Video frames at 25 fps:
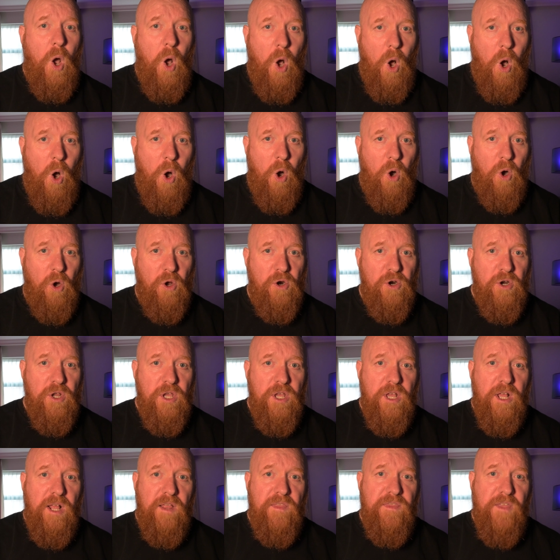Or
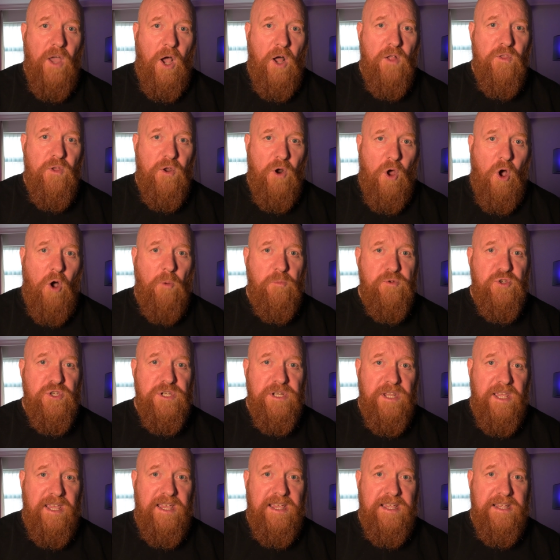the other
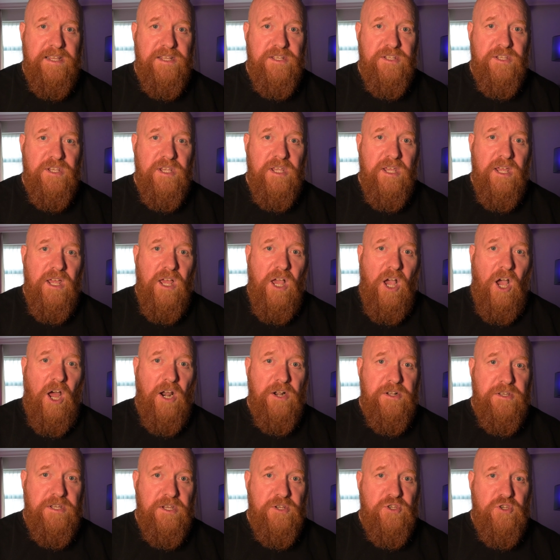option is,
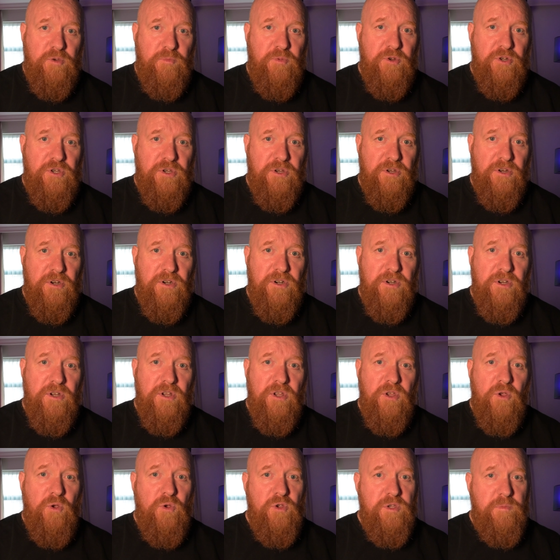our distributor,
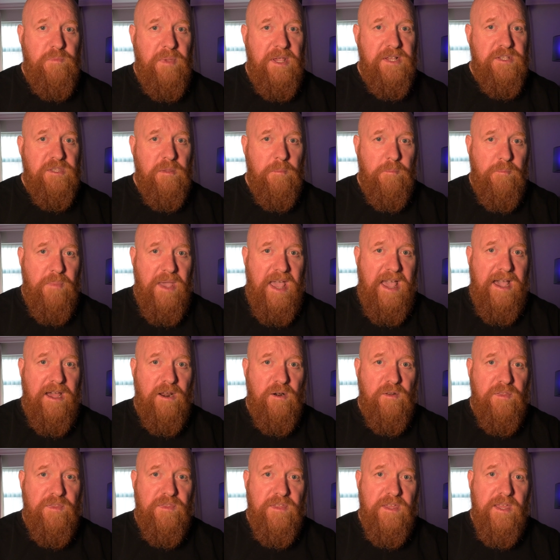who's based in
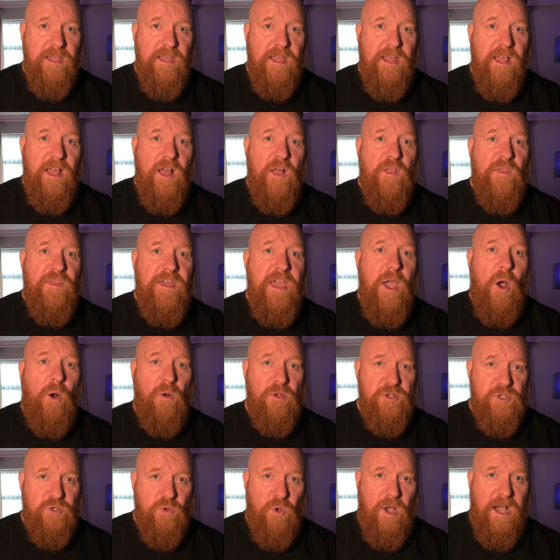Perth, they
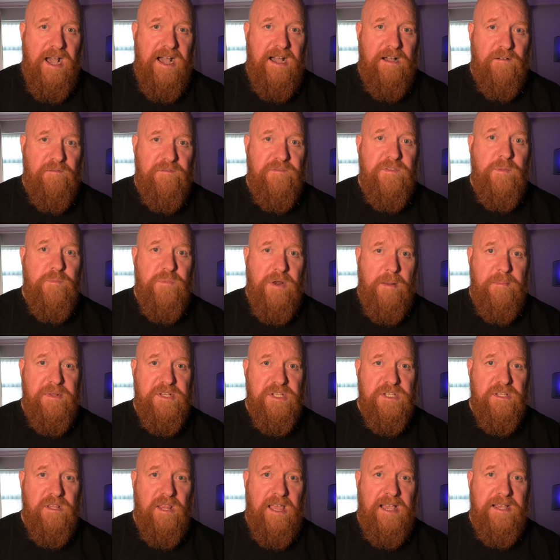also have the
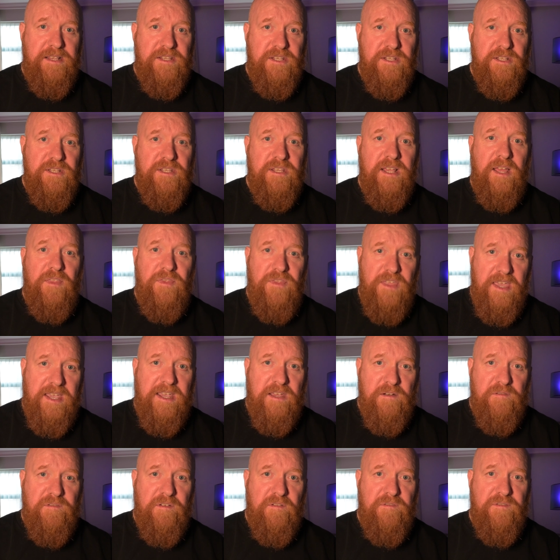premises license and they
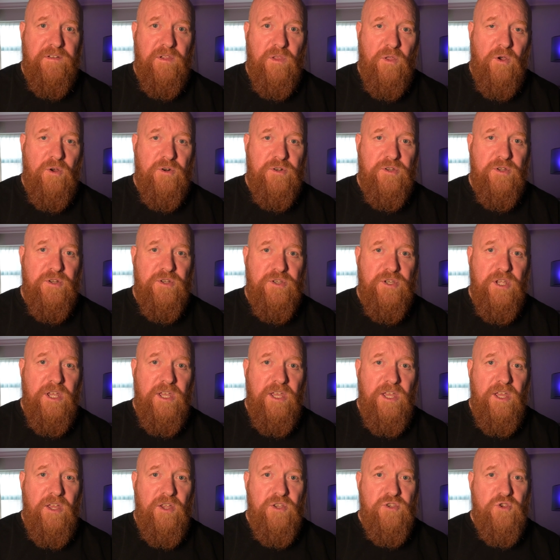can fulfill orders.
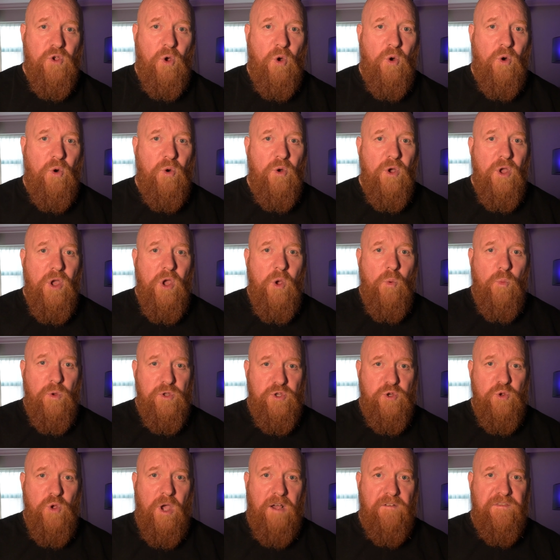So we
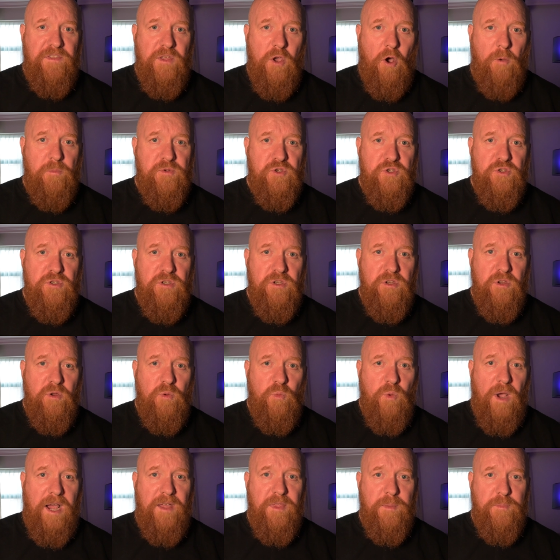do have the option,
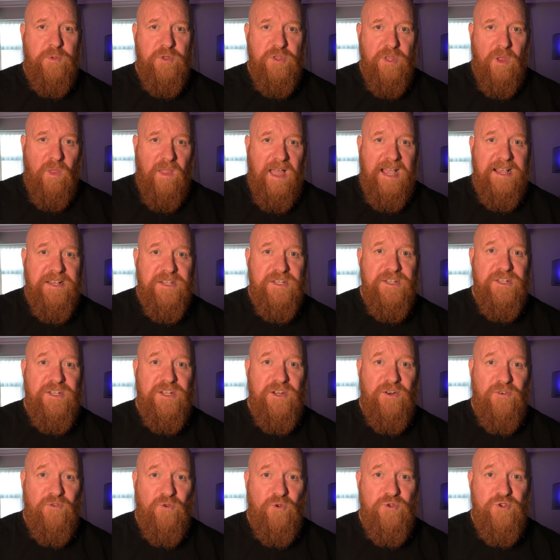we either put the license
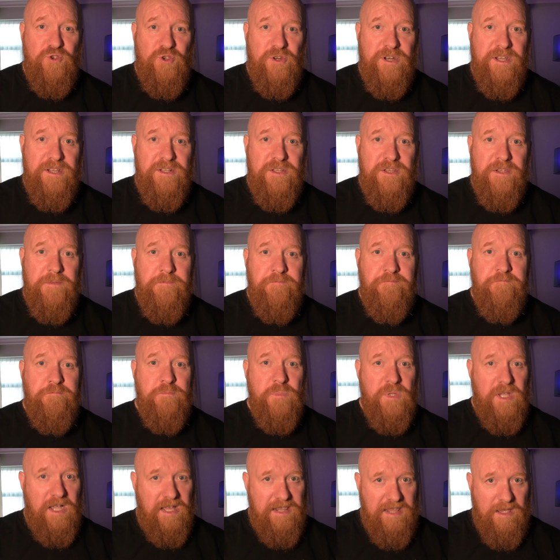in our own unit
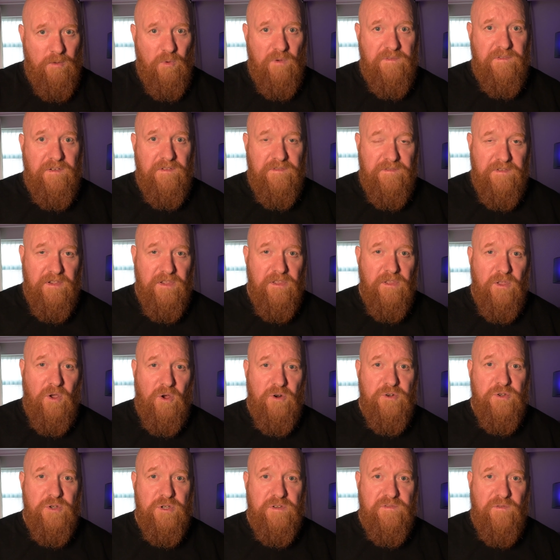and then we'll fulfill
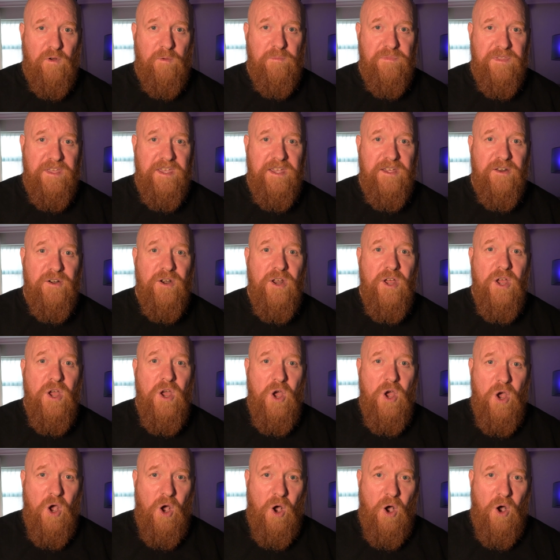orders from there,
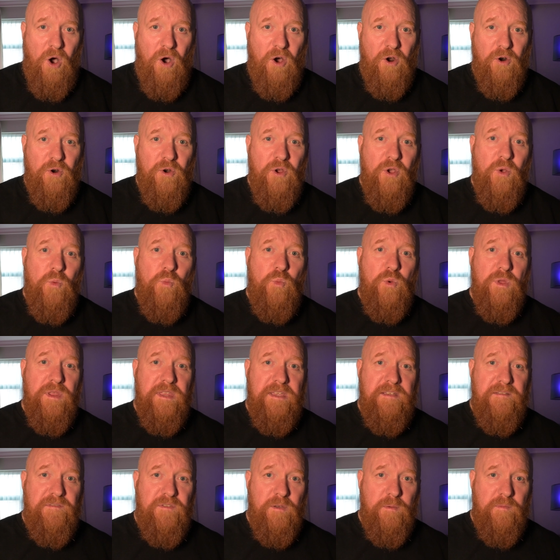or we'll
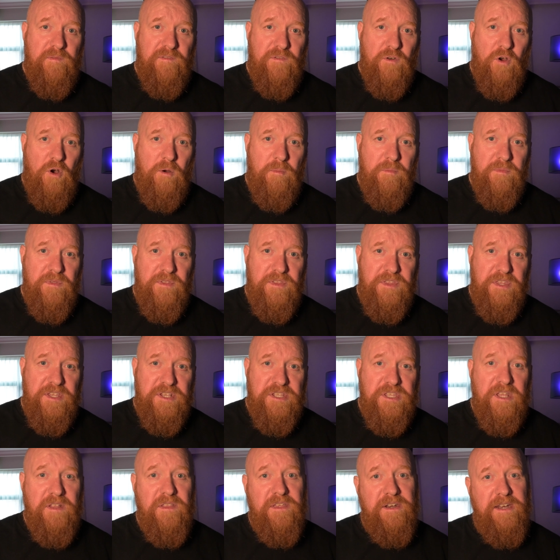leave them from the
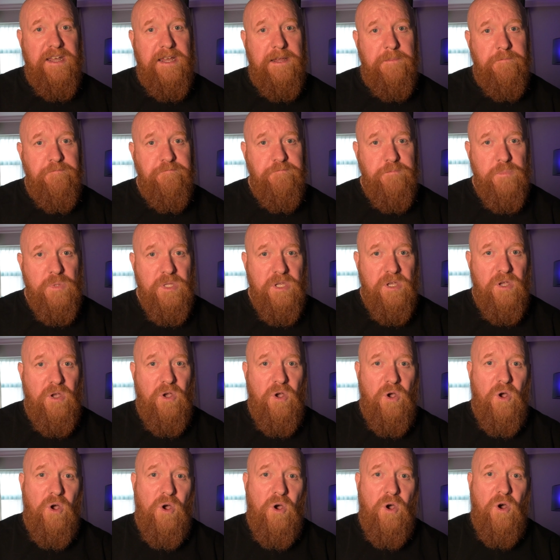distillery
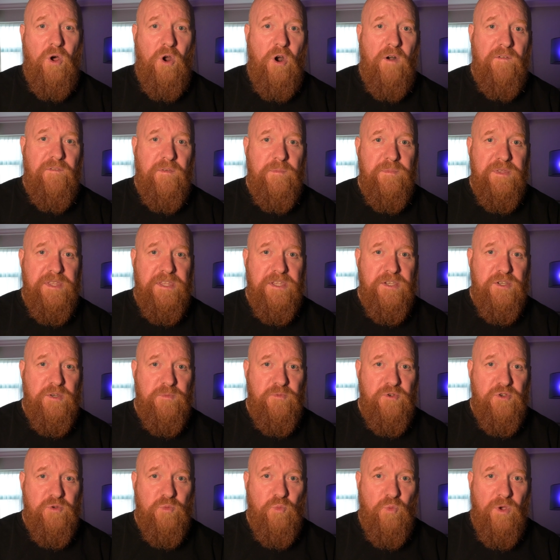or from the
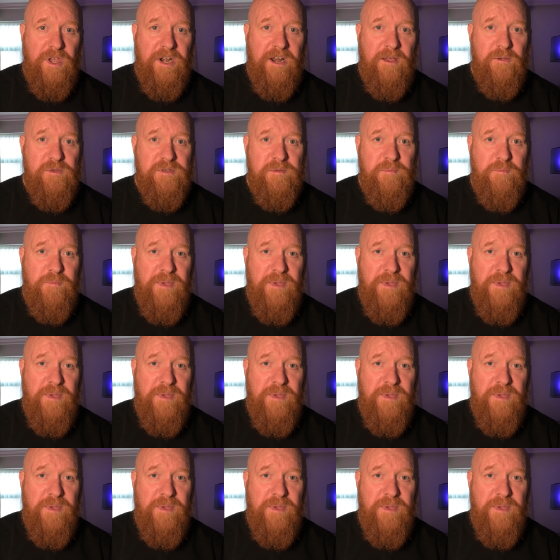distribution warehouse in